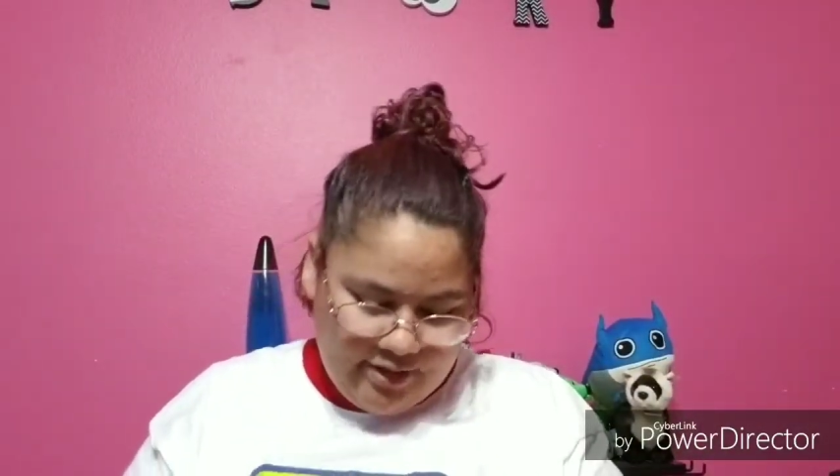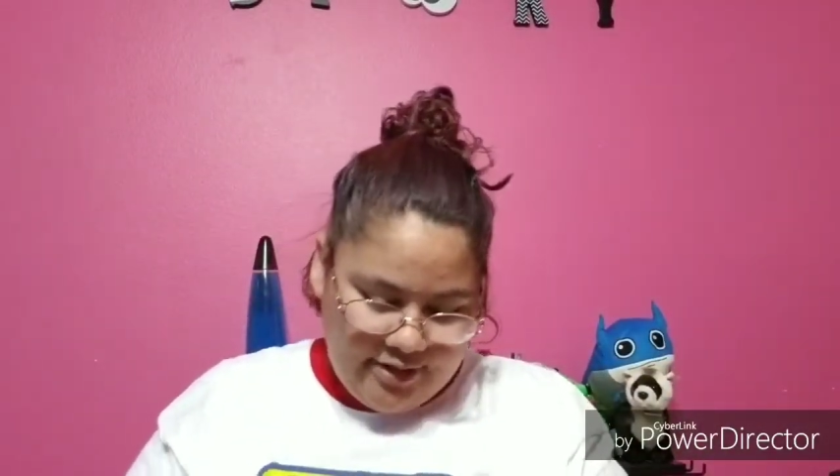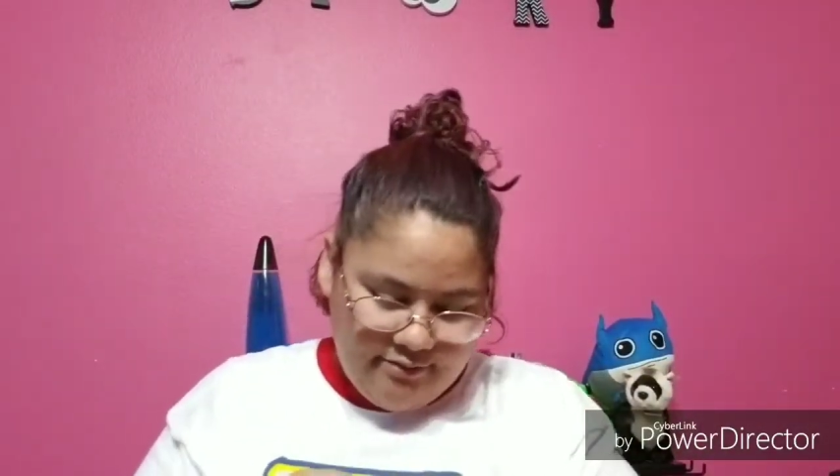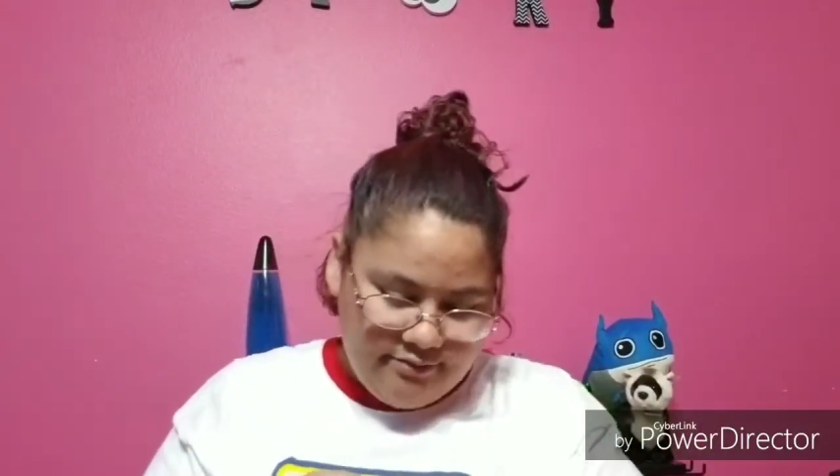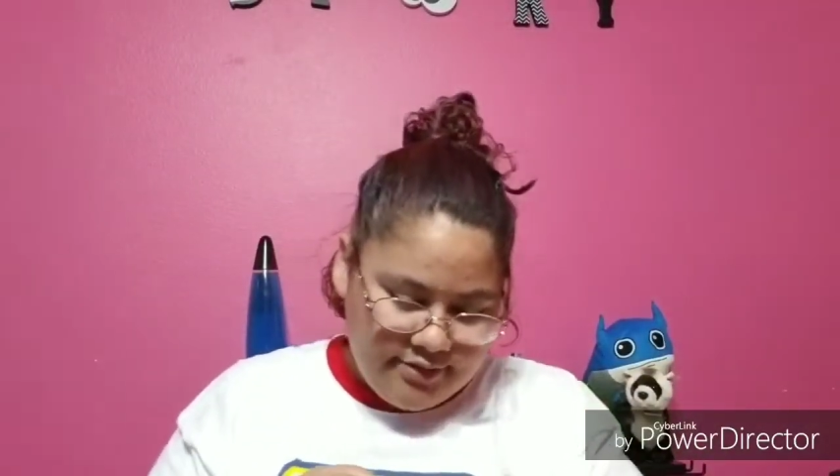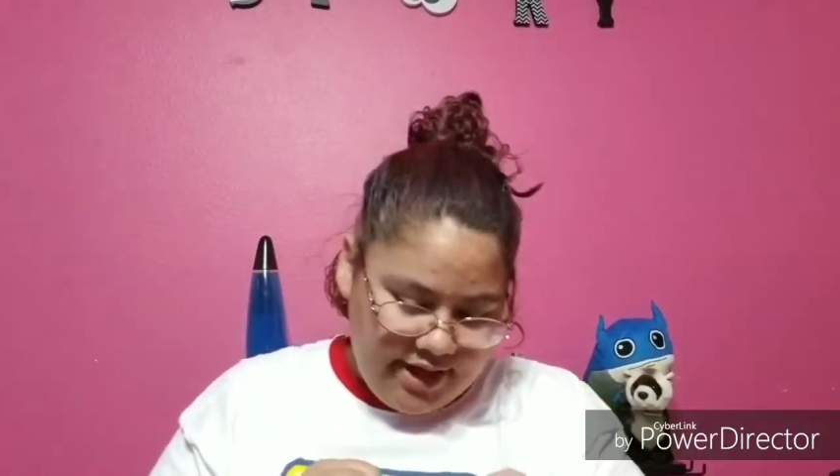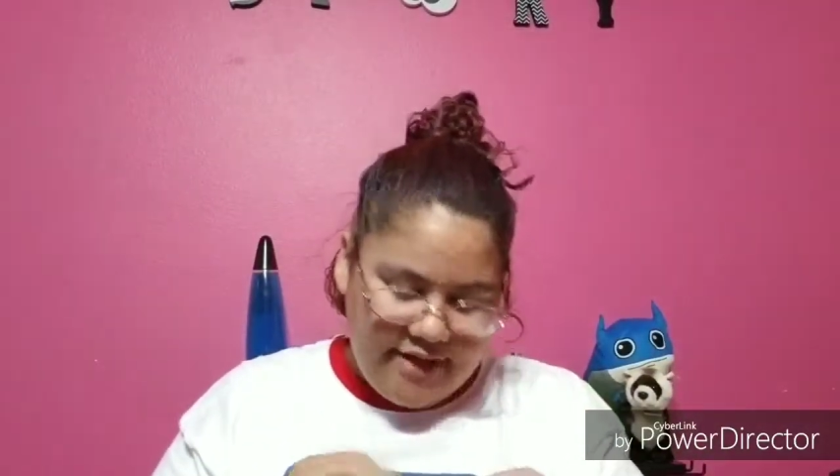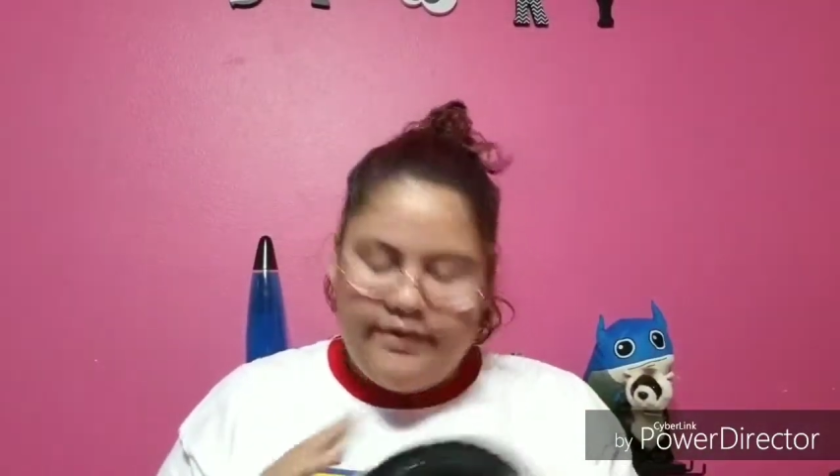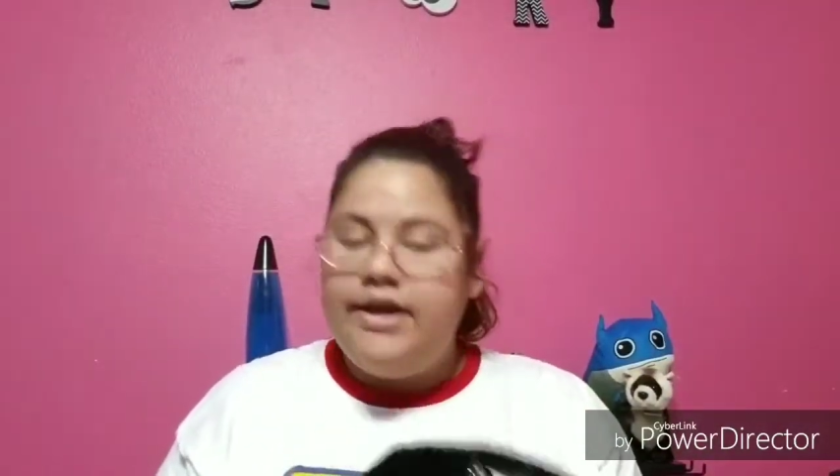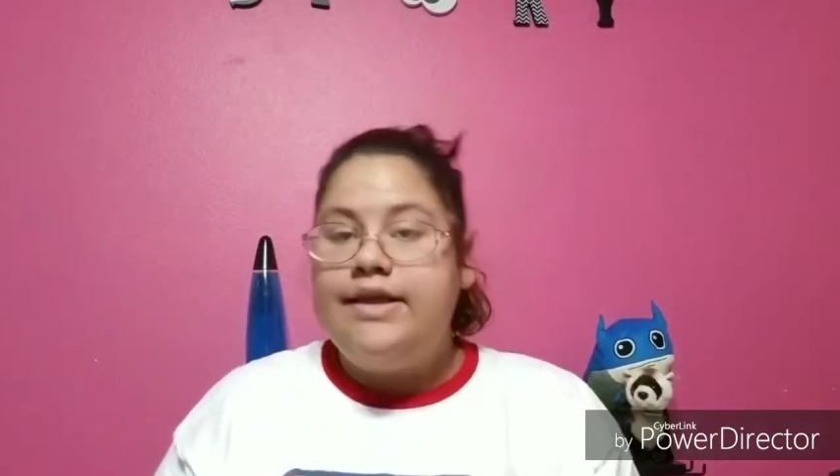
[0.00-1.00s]
I don't
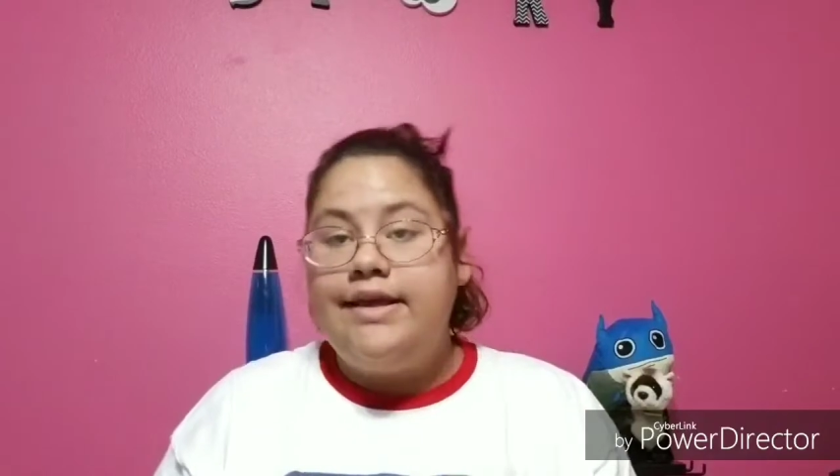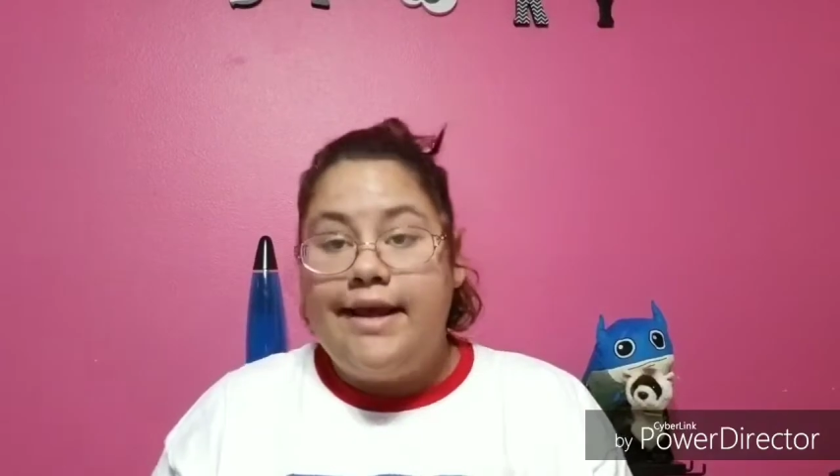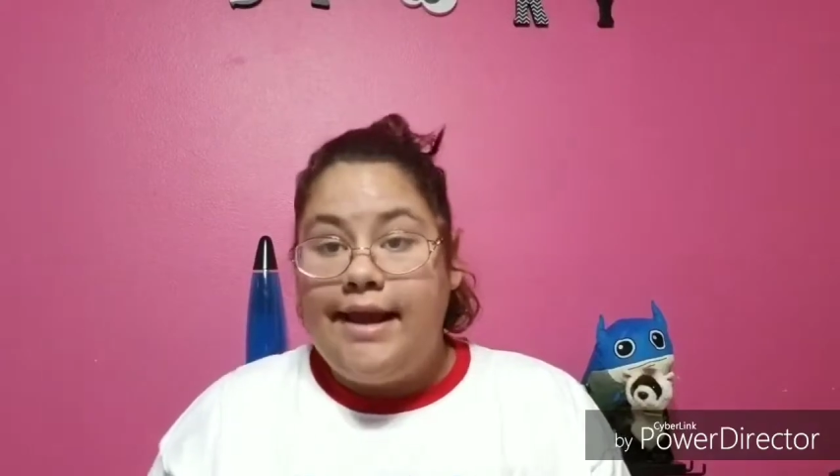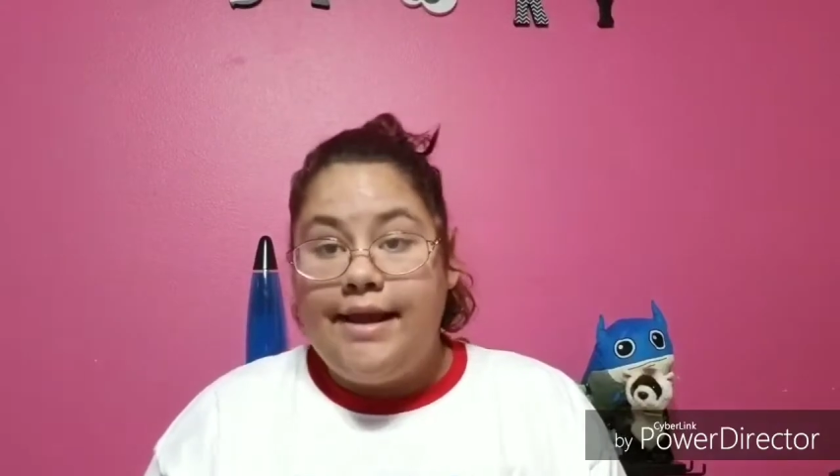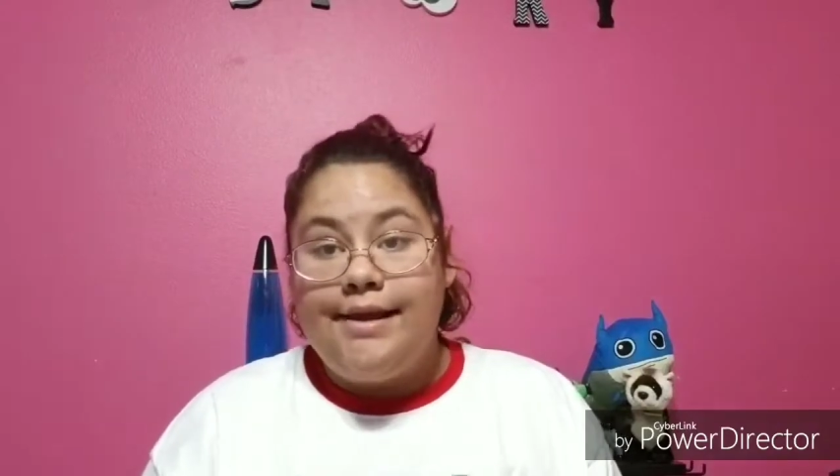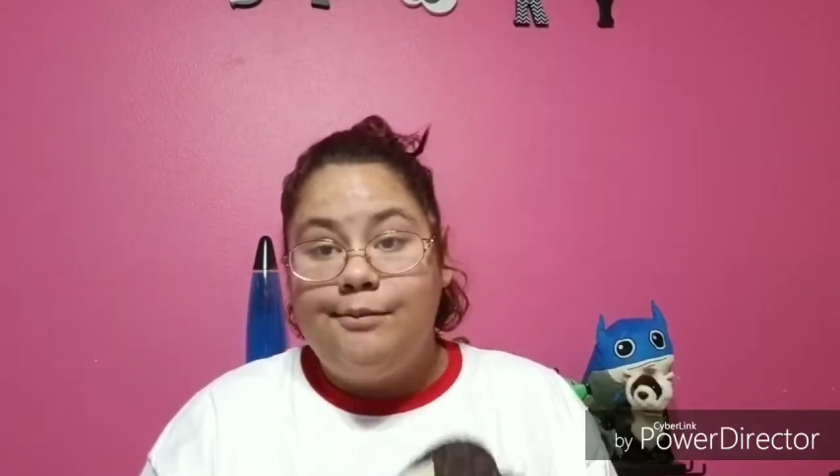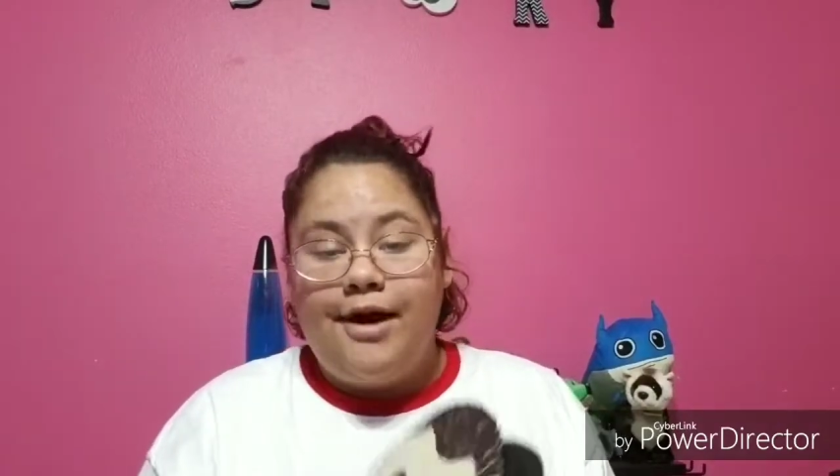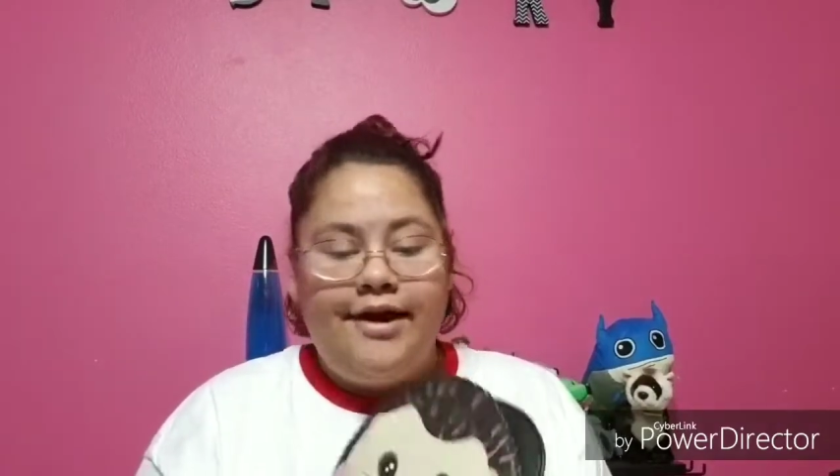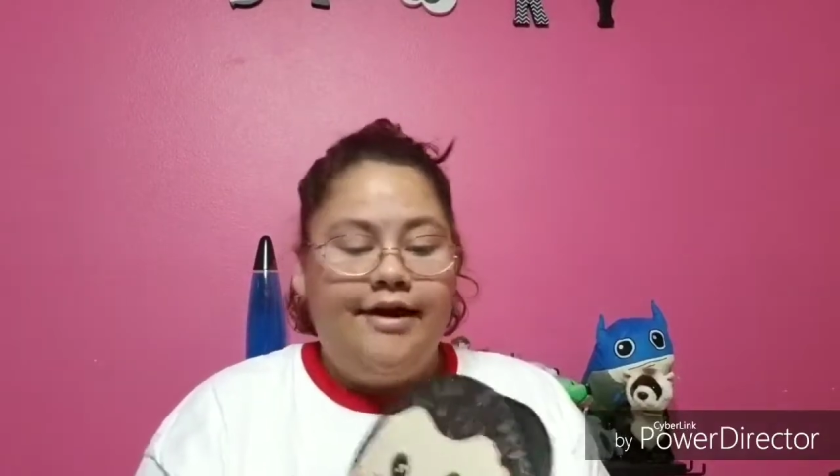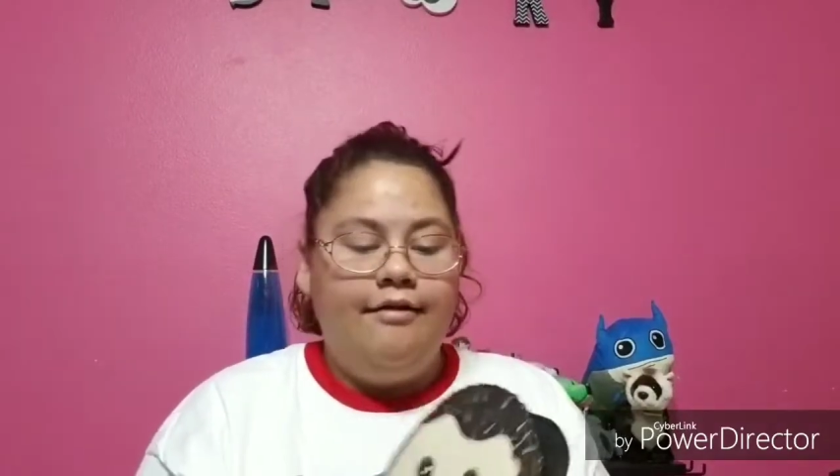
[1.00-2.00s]
have anything in him
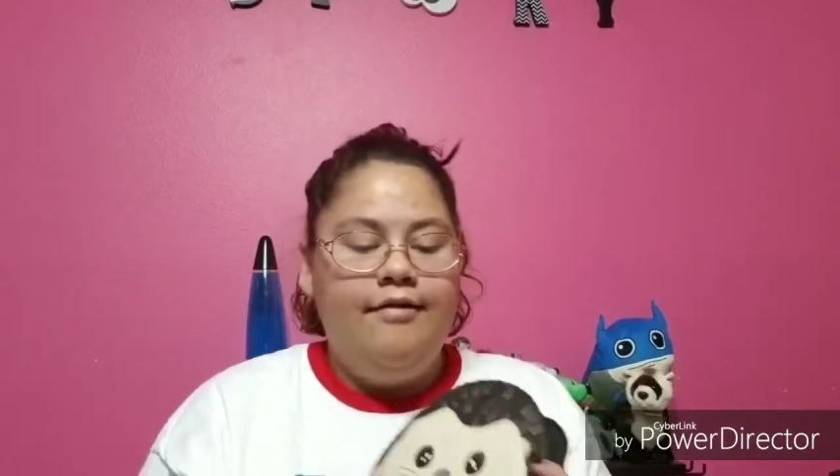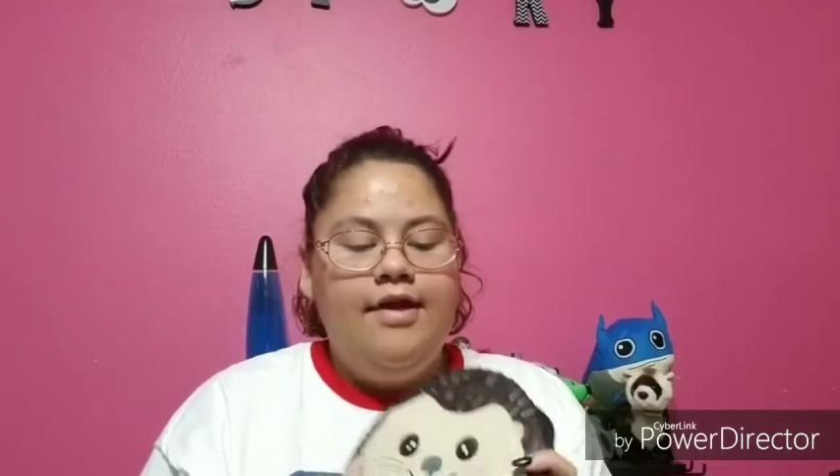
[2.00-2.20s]
right now,